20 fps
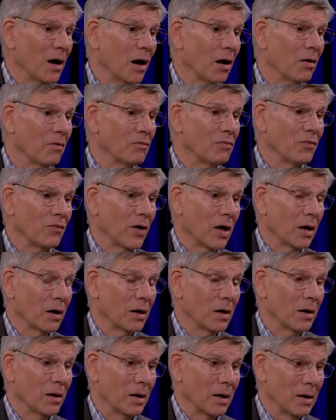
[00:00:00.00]
Of,
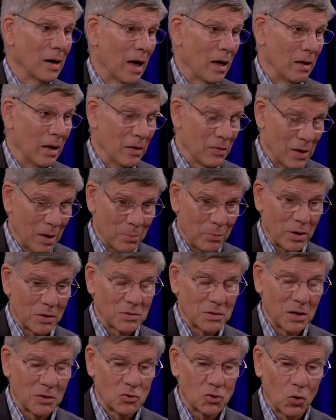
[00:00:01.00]
and then
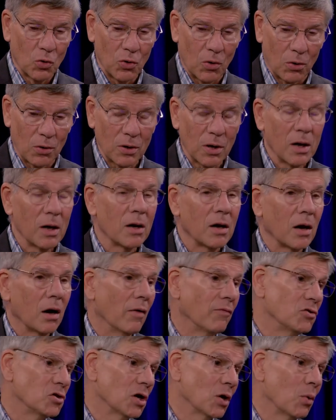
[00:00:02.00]
President Chou Yong
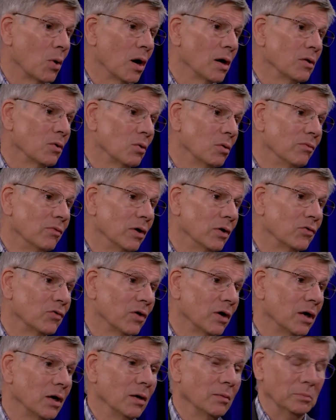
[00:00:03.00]
of Tsinghua
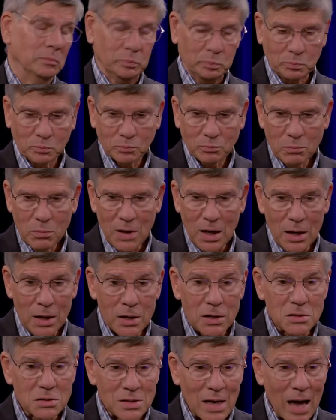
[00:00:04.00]
University.
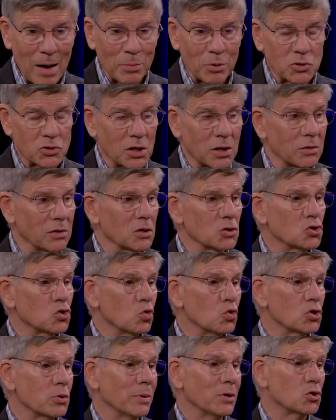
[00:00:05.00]
In establishing the
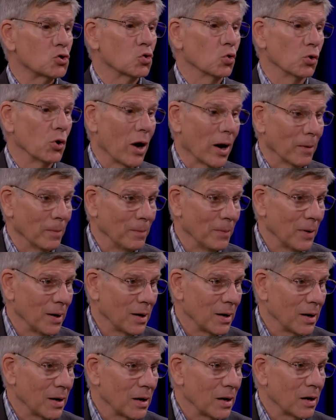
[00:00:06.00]
Sujimin Shuyuan,
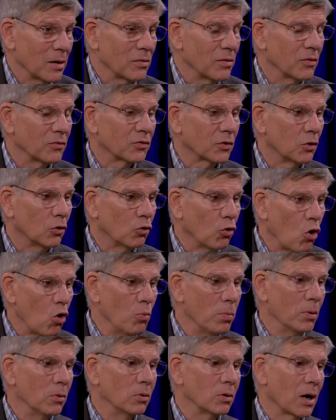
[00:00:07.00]
this
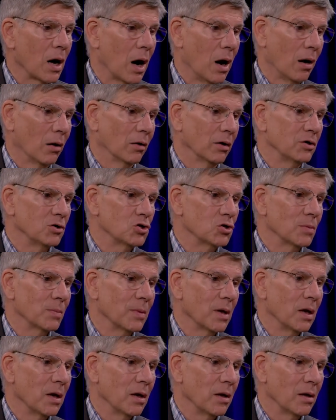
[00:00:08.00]
global college,
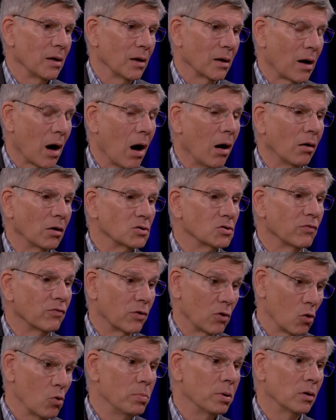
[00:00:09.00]
a college of
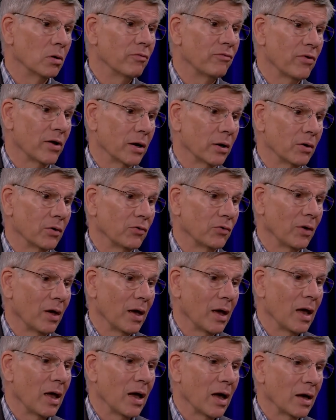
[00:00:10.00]
global affairs
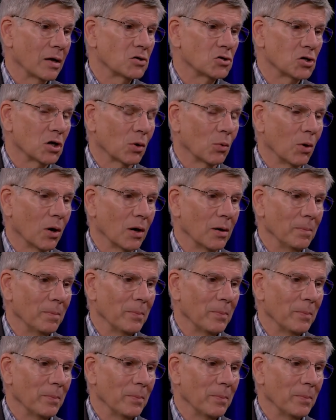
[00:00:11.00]
at Tsinghua,